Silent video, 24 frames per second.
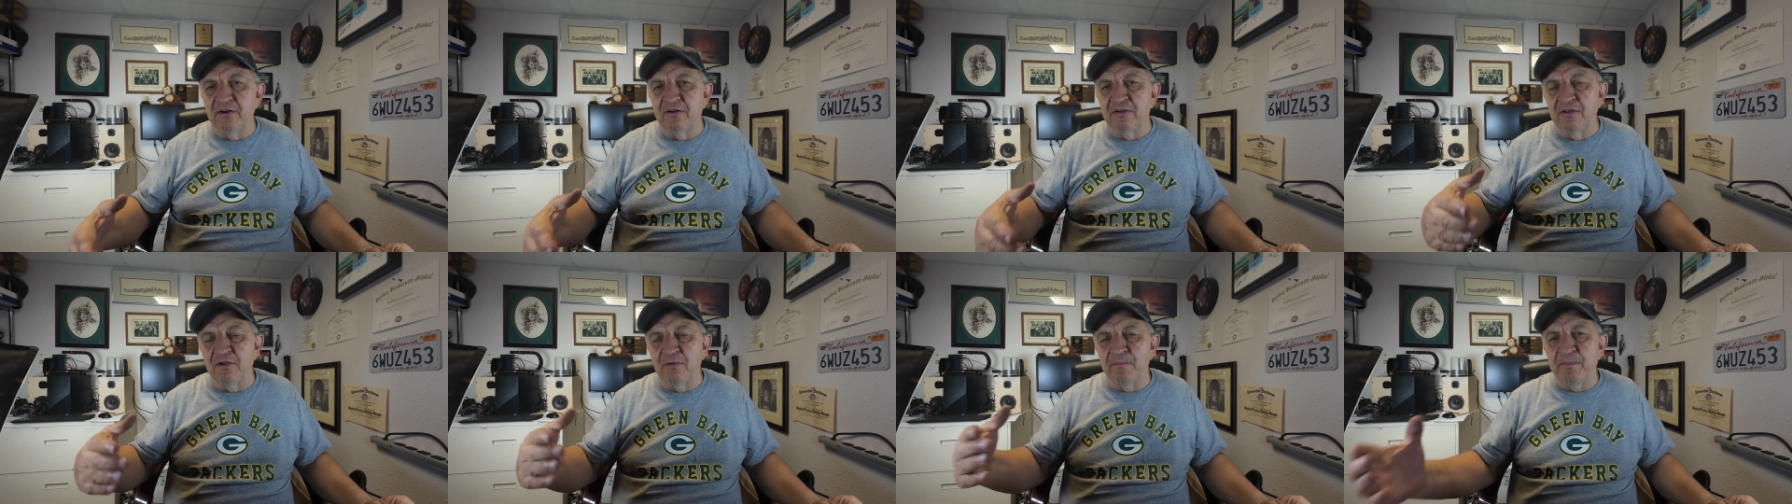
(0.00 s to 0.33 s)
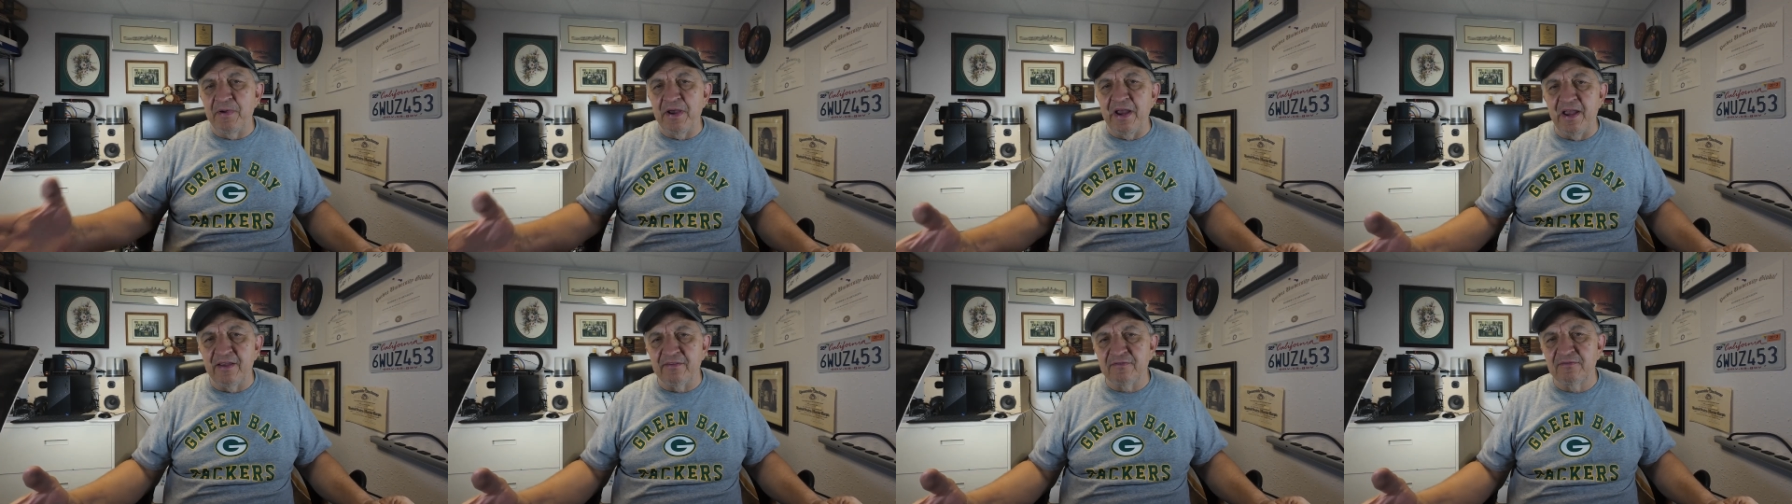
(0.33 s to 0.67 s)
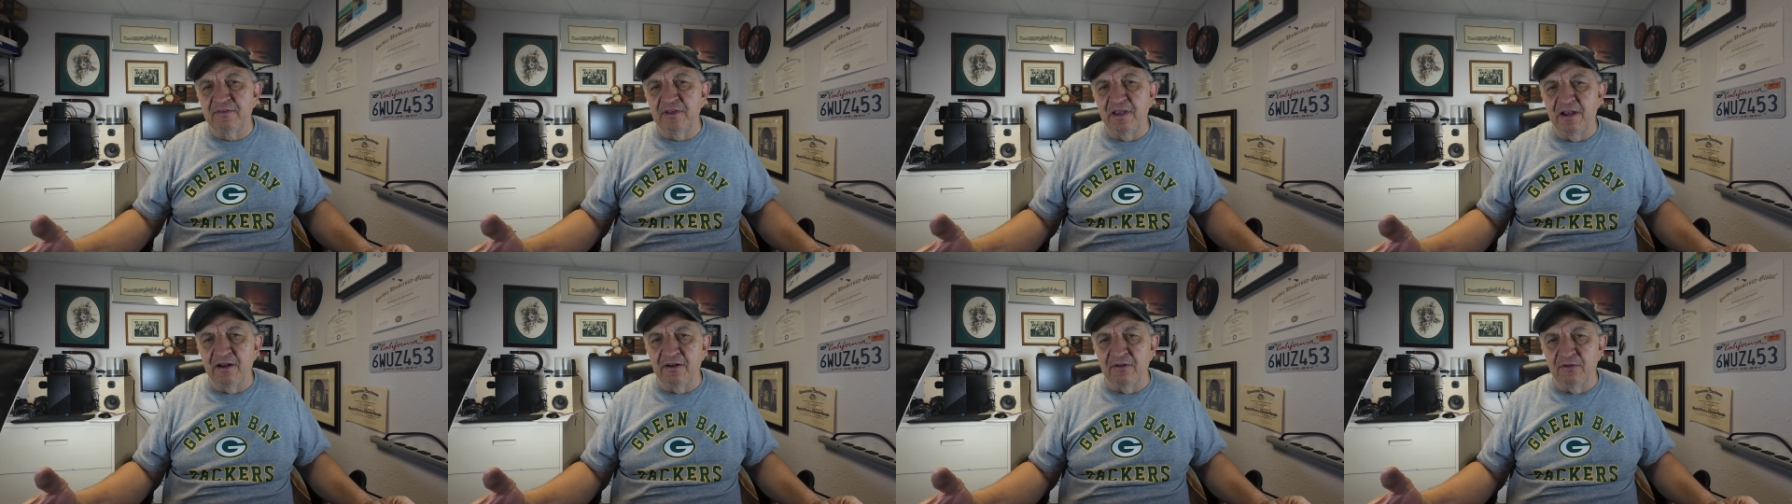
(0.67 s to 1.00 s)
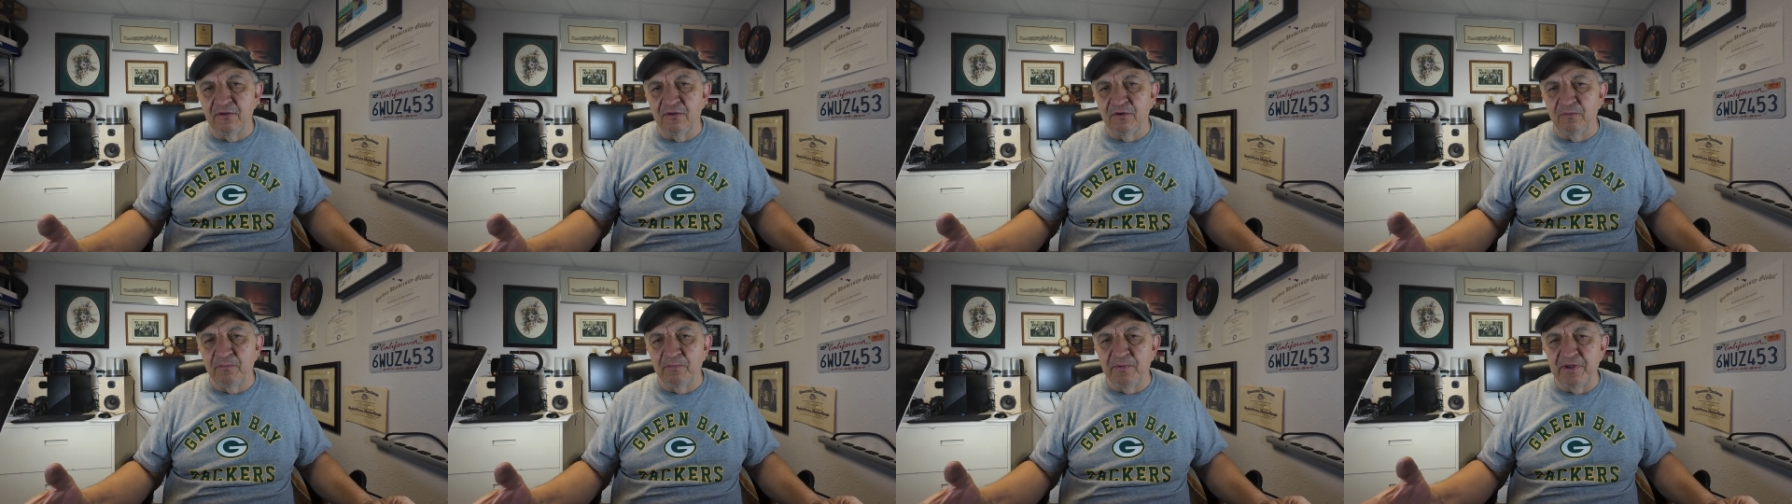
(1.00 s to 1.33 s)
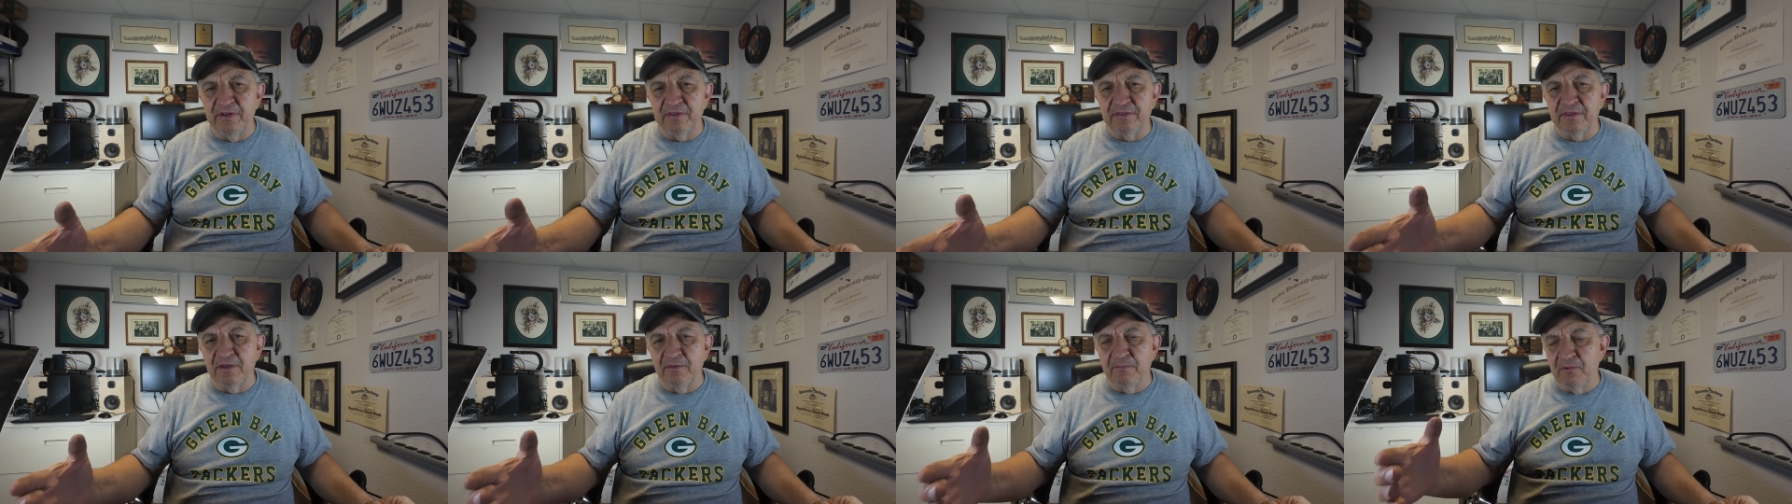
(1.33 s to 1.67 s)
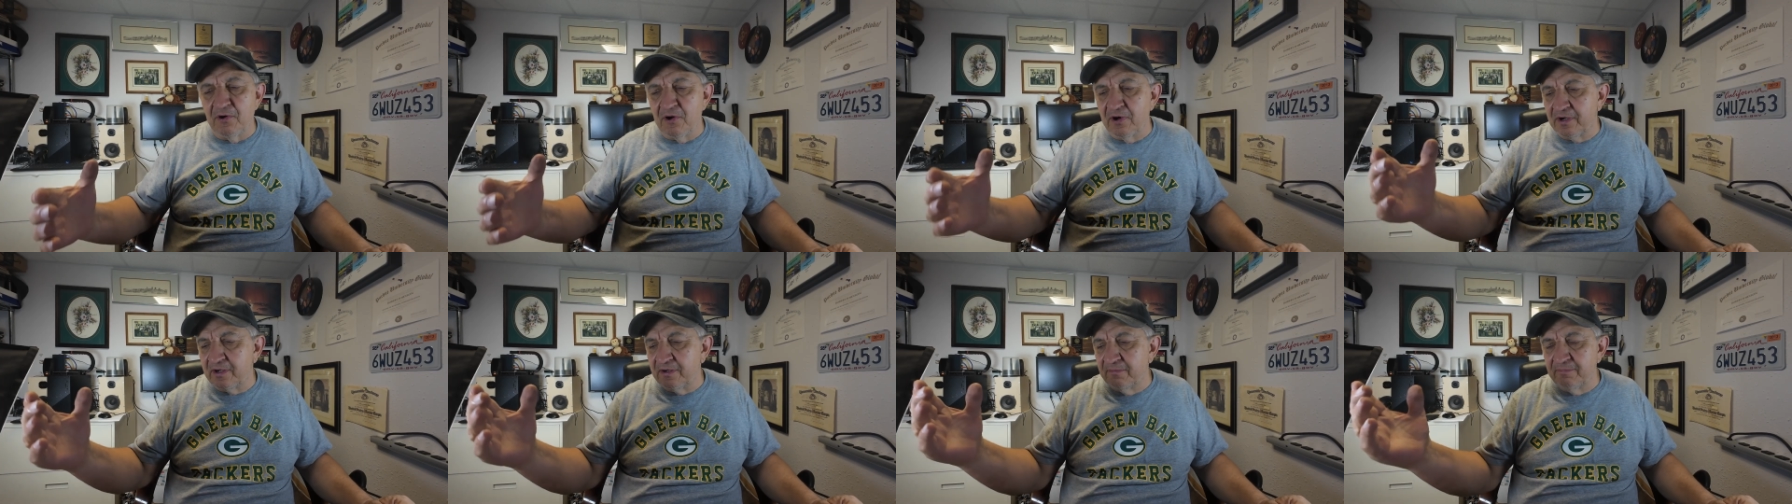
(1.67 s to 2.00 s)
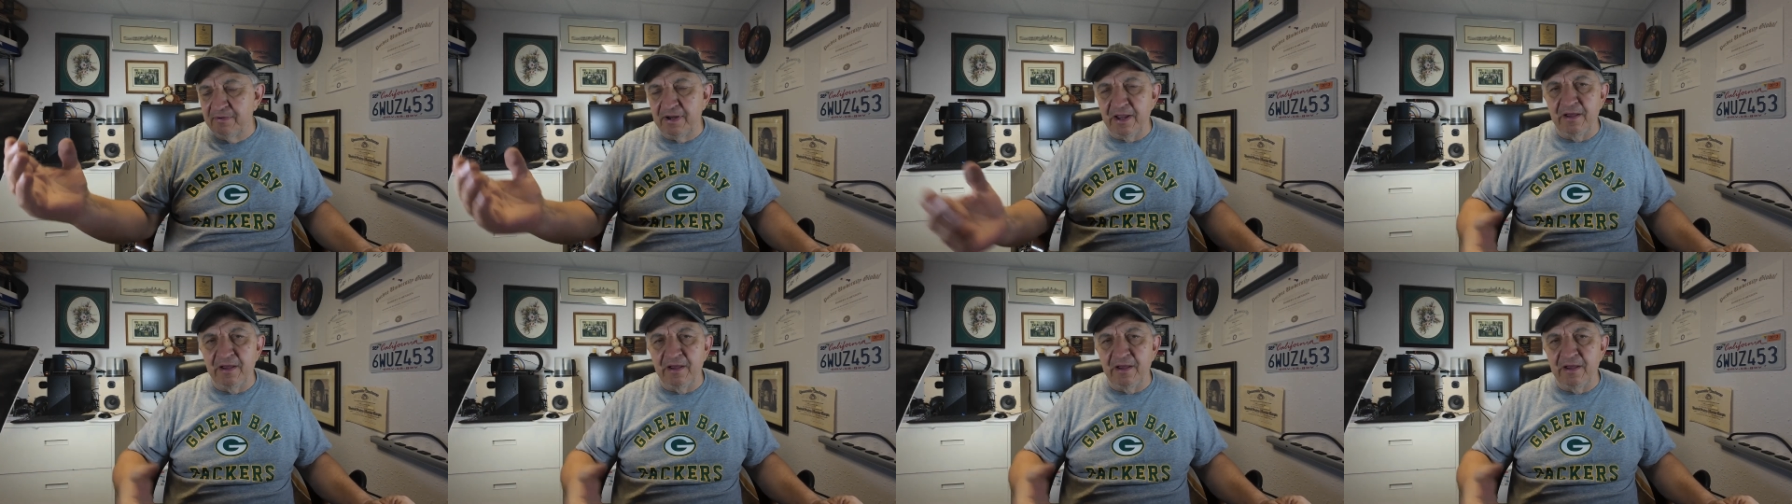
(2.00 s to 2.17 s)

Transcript: or they're past date a little bit, they mark them